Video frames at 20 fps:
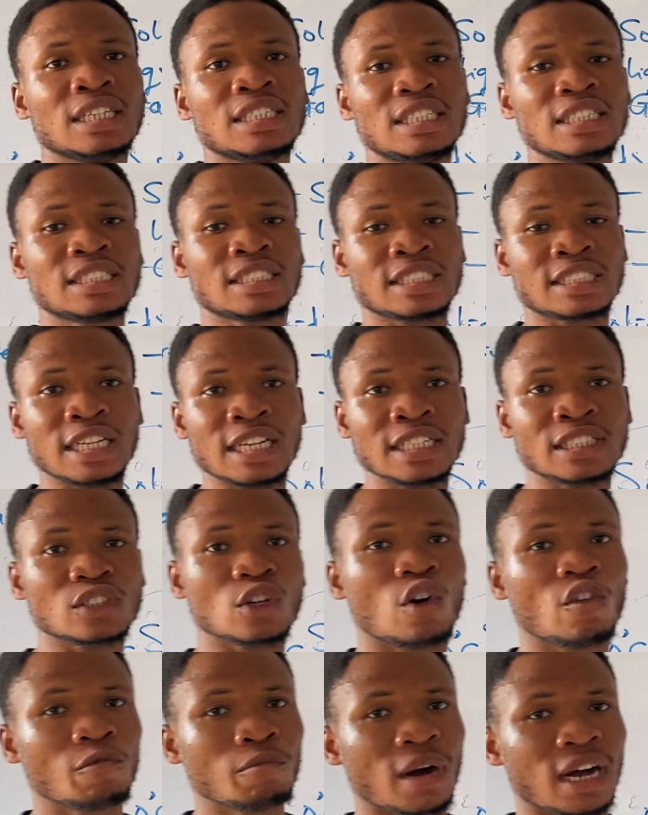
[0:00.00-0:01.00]
the state
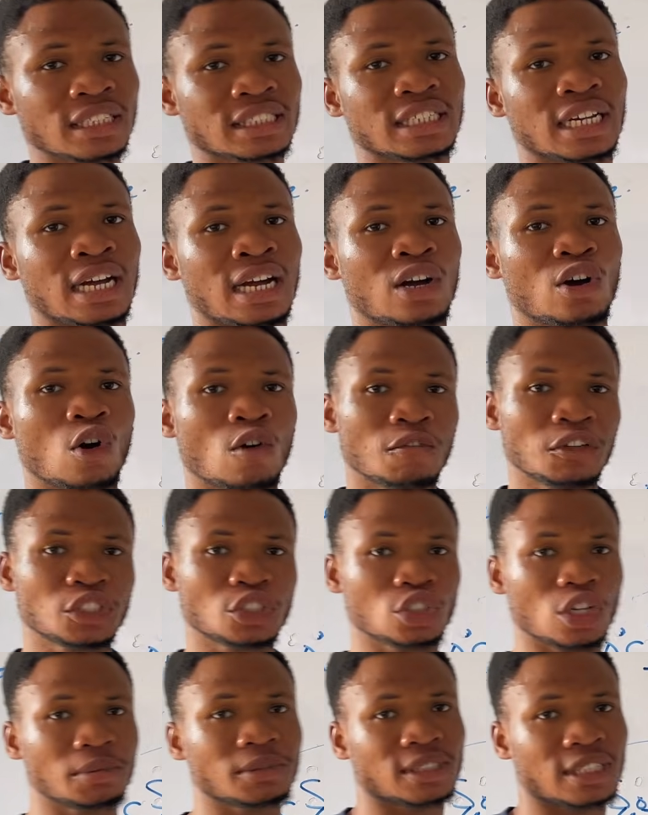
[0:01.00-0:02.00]
of matter of a
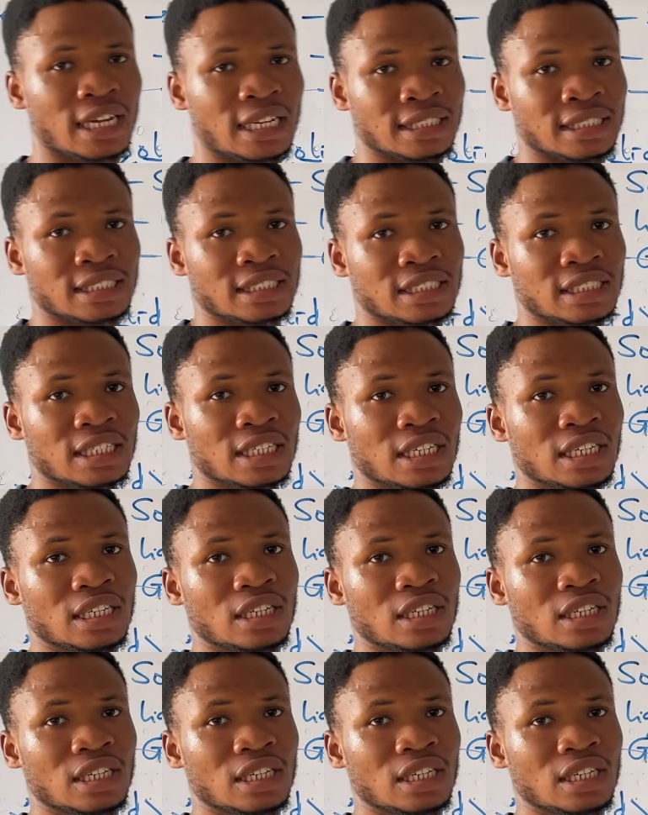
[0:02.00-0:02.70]
substance.